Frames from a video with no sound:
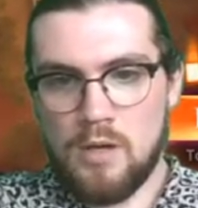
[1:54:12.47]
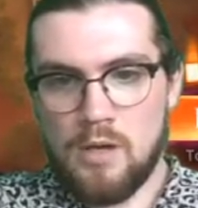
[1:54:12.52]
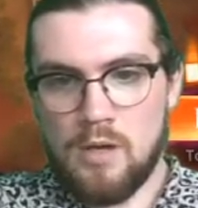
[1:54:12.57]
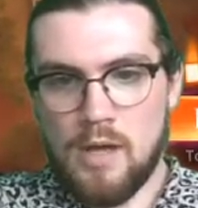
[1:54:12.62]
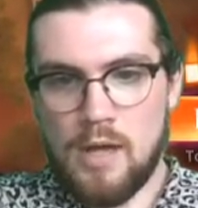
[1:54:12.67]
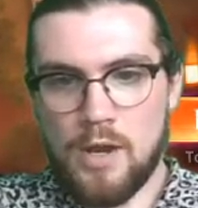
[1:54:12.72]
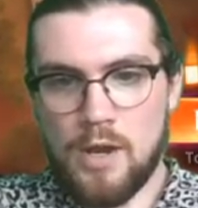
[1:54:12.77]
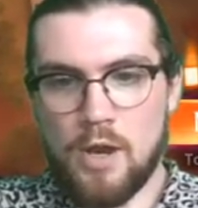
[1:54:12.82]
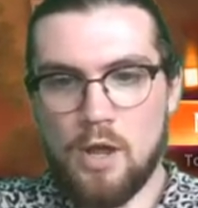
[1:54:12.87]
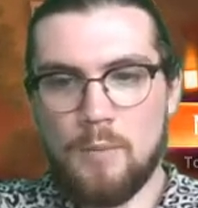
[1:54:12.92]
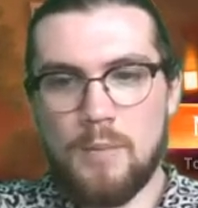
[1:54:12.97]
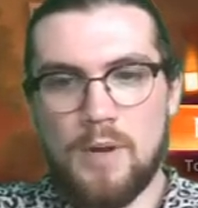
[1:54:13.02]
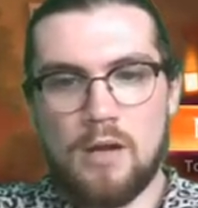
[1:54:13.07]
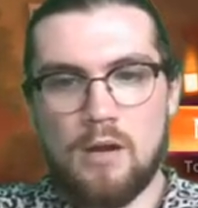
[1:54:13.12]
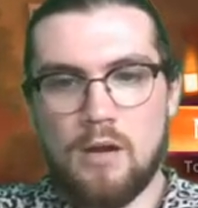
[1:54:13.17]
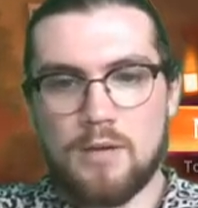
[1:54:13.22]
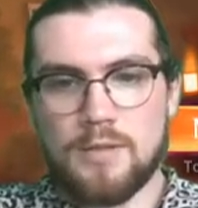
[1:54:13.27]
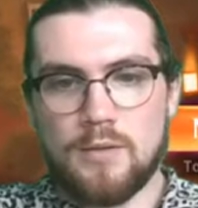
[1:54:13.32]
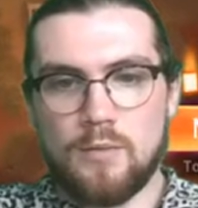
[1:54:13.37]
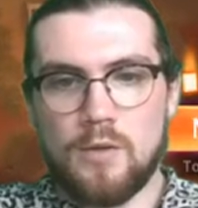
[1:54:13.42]
and not many
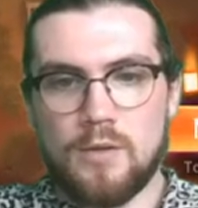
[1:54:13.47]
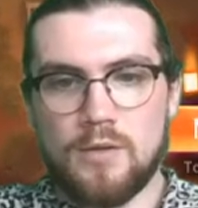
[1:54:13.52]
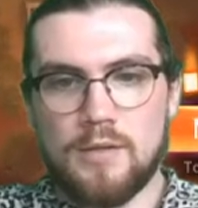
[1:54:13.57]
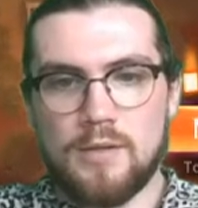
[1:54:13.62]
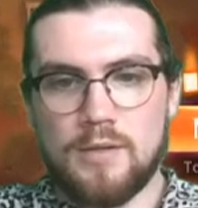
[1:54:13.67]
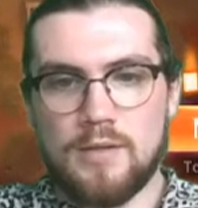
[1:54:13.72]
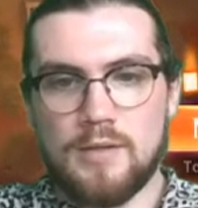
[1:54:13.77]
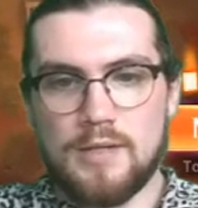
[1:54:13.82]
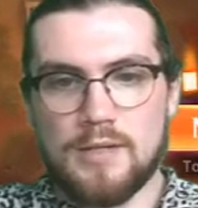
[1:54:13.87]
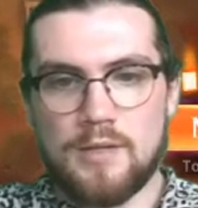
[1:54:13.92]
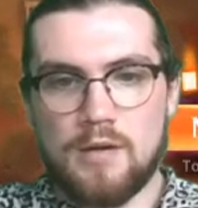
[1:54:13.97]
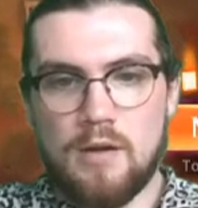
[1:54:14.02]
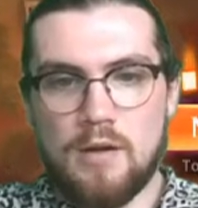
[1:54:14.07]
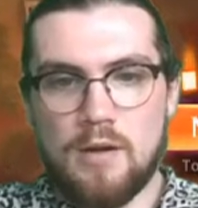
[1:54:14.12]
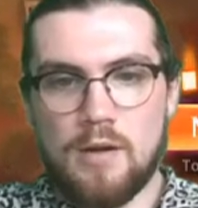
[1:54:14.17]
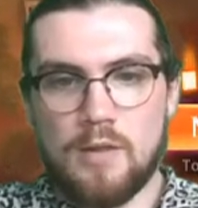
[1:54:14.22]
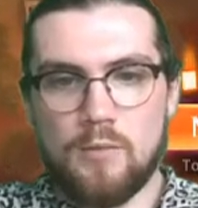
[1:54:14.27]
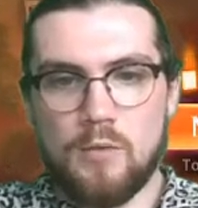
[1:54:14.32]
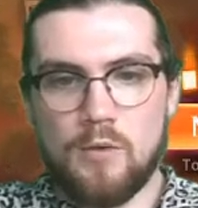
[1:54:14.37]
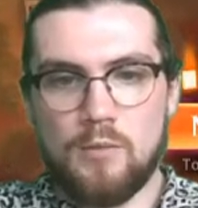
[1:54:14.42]
cards I want to discard
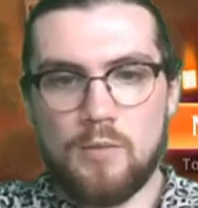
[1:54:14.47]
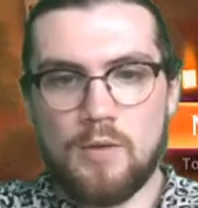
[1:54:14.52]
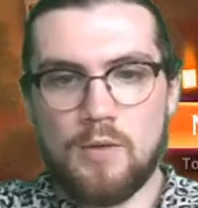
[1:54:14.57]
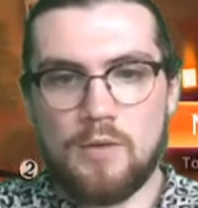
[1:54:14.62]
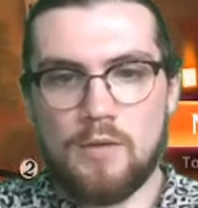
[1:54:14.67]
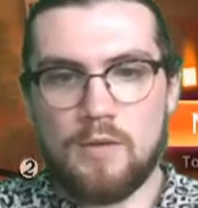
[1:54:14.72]
at the moment.